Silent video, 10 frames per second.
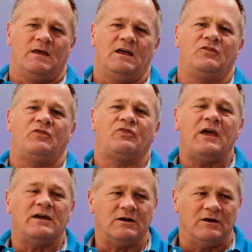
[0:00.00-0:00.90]
and
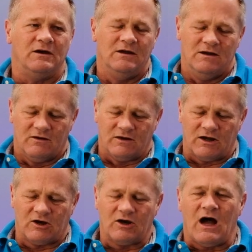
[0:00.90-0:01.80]
think
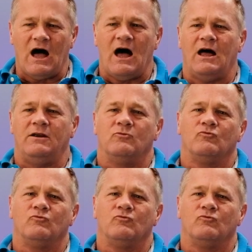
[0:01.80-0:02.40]
that God